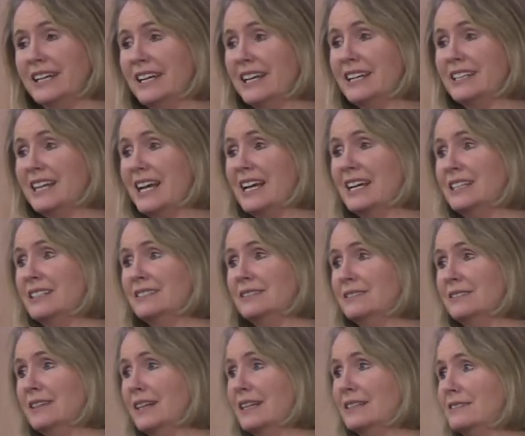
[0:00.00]
and,
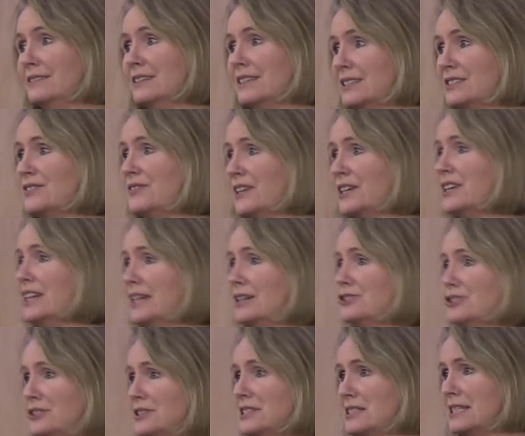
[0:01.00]
and it, it's very
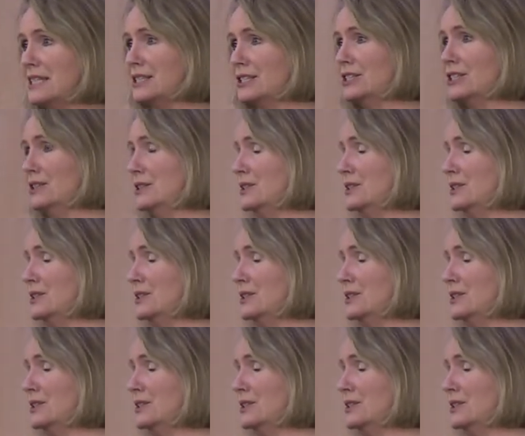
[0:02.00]
interesting to